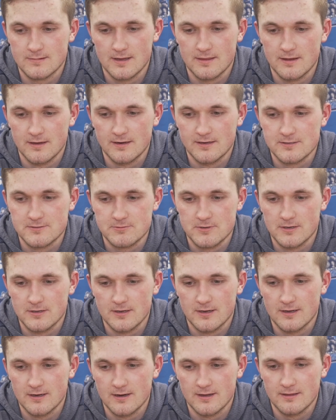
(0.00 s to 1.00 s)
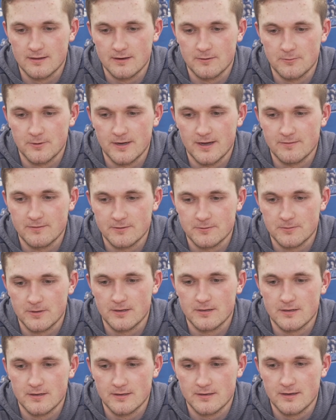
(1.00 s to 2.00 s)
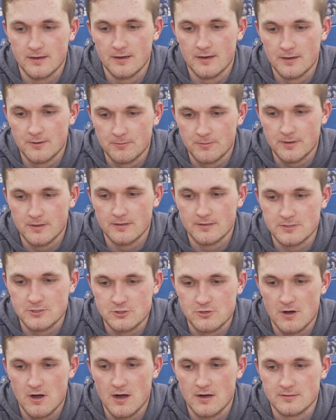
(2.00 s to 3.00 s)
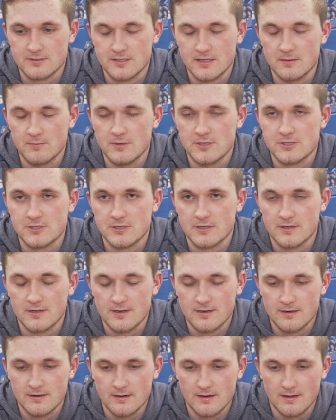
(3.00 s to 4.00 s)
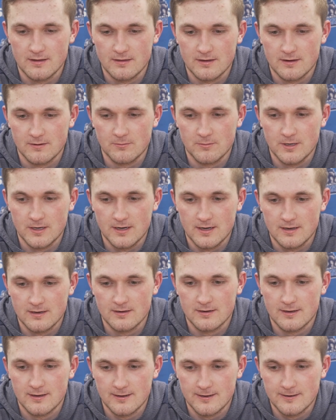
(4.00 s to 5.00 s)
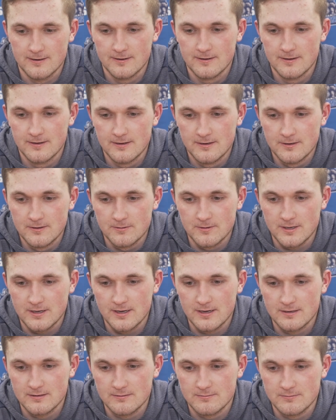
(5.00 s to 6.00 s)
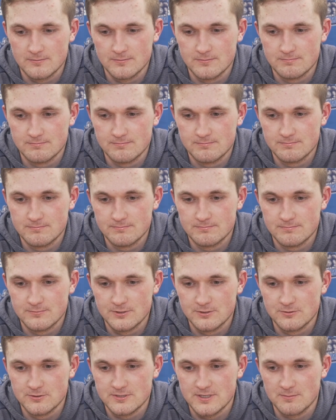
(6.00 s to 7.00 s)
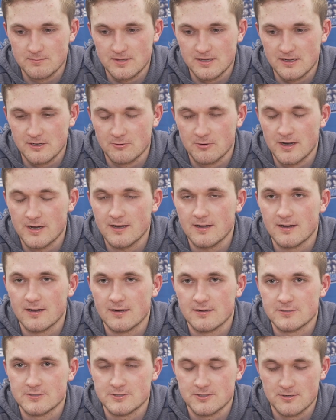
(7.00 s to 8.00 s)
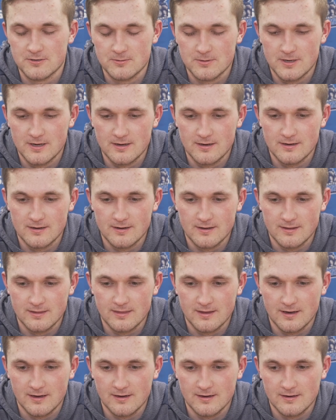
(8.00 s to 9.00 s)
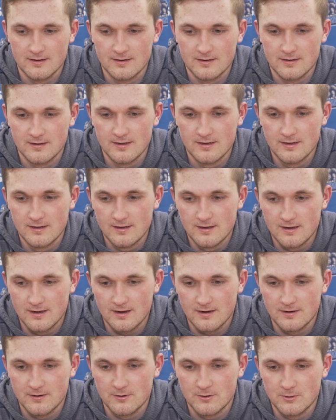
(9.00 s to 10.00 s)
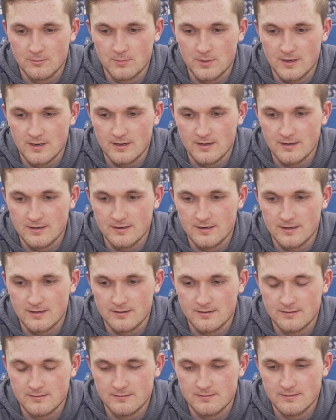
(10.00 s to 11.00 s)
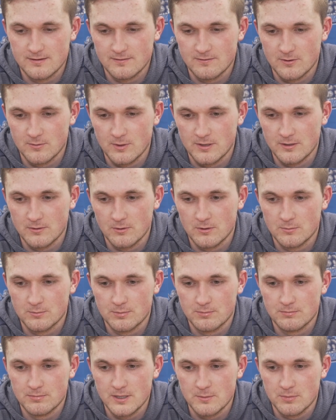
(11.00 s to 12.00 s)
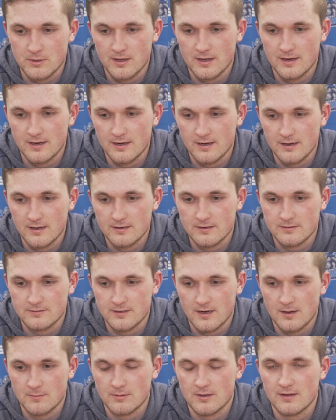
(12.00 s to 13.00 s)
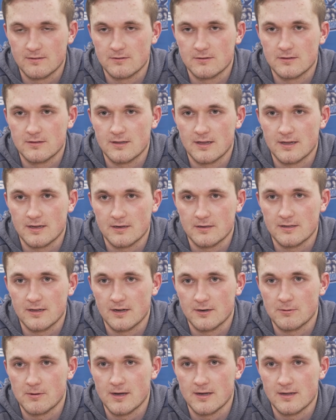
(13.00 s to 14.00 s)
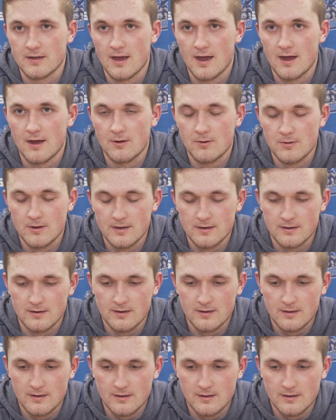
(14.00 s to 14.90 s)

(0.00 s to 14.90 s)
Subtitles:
Yeah. I think it's really good. I think we have a really, really strong team this year, and I think we can do something great here. So I hope that everybody will be playing at the top level like they are right now and